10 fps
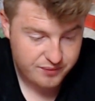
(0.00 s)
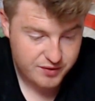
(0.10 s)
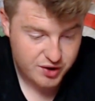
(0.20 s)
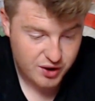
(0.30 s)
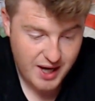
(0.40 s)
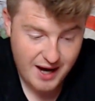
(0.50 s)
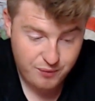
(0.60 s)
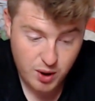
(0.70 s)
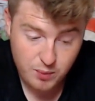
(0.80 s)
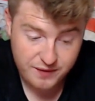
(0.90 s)
So yeah, I've
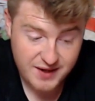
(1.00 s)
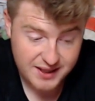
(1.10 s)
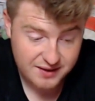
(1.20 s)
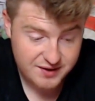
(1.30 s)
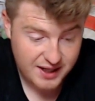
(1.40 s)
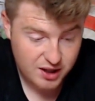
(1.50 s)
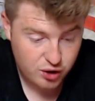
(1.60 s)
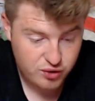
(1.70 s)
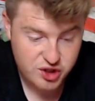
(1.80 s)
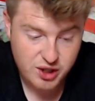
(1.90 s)
worked with Daniel Stennell and
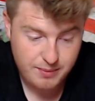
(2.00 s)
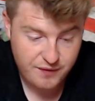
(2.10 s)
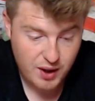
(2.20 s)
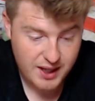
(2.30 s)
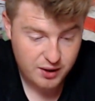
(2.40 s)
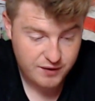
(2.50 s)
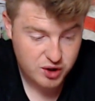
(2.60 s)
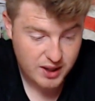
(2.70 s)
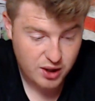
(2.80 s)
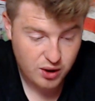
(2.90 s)
Chris Stern before at Hanover,
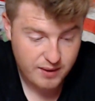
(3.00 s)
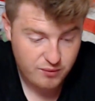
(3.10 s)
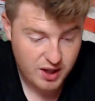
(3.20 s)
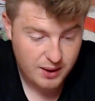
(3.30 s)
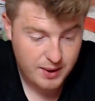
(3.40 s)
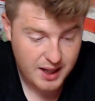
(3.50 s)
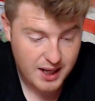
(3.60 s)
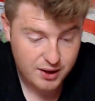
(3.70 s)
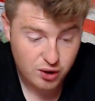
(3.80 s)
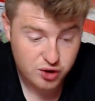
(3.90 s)
so I know them really well,
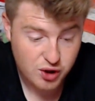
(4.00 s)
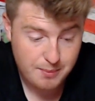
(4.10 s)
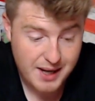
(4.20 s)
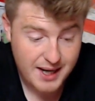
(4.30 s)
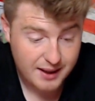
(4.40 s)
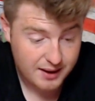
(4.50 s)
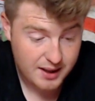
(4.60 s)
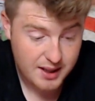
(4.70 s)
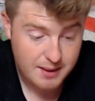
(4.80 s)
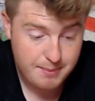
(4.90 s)
and also Mike
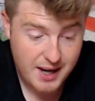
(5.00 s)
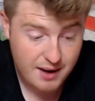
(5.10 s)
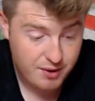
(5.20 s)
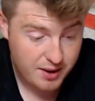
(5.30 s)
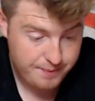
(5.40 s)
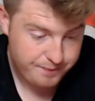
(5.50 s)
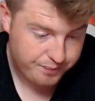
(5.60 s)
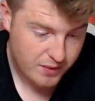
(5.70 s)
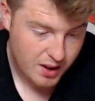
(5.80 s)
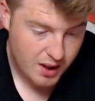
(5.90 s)
Barra.
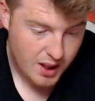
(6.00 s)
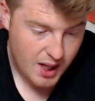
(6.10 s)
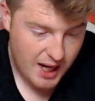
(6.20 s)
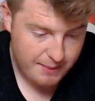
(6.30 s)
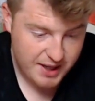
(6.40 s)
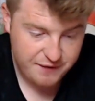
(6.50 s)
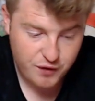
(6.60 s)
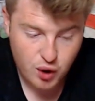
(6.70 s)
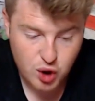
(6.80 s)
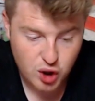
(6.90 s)
I made a
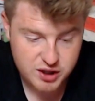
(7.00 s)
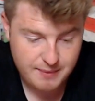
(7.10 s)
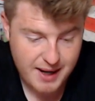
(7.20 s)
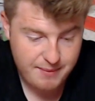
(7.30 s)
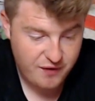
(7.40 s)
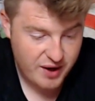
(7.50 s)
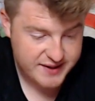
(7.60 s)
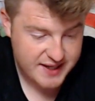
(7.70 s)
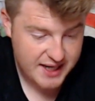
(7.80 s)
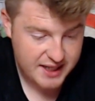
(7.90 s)
phone call to Mike before I
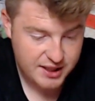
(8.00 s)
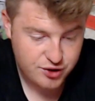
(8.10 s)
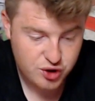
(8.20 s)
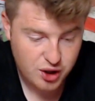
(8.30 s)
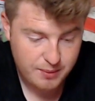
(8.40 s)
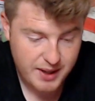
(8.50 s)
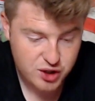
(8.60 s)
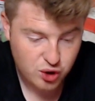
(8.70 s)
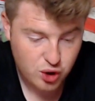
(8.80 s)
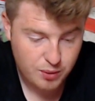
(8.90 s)
signed, and he just told me I
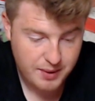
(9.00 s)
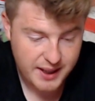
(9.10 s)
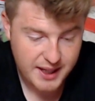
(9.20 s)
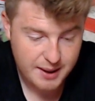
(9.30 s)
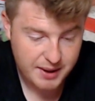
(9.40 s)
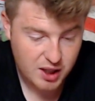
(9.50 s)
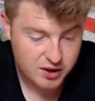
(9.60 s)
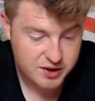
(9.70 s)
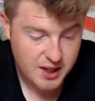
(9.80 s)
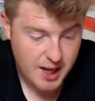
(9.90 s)
should come here
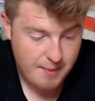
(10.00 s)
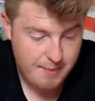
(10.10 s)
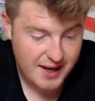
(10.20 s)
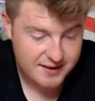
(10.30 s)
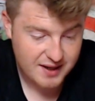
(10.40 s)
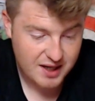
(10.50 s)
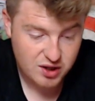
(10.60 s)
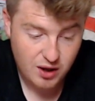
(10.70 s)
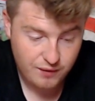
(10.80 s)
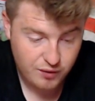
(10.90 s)
because Barnsley has
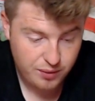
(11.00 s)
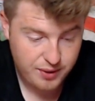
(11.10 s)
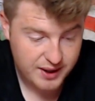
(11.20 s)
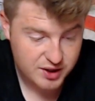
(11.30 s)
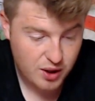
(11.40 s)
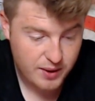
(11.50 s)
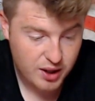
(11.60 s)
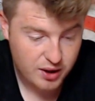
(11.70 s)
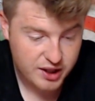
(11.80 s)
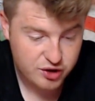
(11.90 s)
a lot of good things going
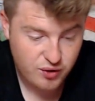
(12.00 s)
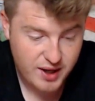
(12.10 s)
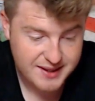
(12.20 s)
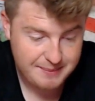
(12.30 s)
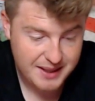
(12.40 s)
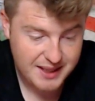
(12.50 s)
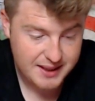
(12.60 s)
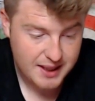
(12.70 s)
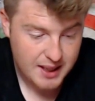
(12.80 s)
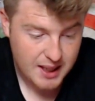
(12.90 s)
on. It's great to
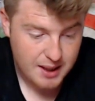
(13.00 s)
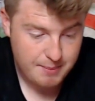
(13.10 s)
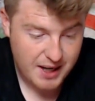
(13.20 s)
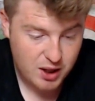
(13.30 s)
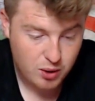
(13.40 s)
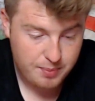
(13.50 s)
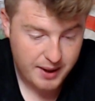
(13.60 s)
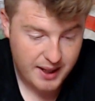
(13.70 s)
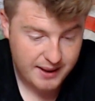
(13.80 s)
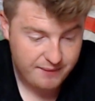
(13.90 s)
meet back up,
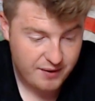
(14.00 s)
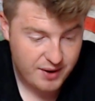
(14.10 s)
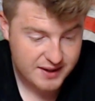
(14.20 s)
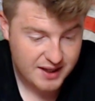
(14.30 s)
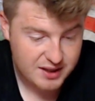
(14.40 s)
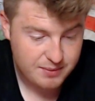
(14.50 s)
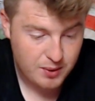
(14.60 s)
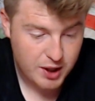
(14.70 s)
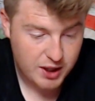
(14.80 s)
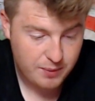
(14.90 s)
and I'm very excited to be
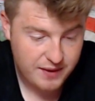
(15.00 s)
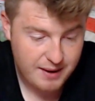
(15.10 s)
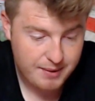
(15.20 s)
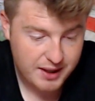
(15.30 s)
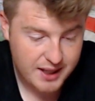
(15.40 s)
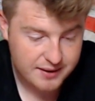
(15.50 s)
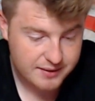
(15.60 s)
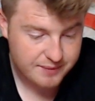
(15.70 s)
working with them again.